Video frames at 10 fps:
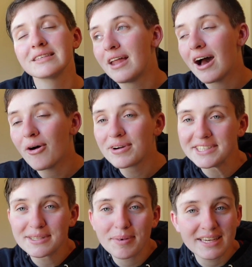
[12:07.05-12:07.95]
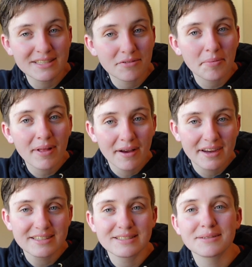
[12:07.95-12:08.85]
Not always the best at
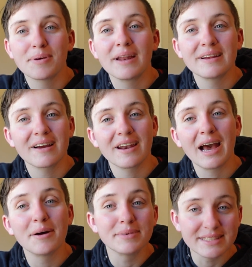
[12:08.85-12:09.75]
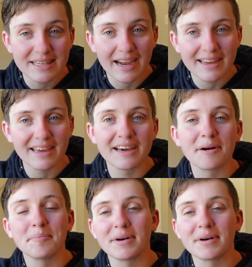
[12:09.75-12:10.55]
replying, just depending on how busy I am,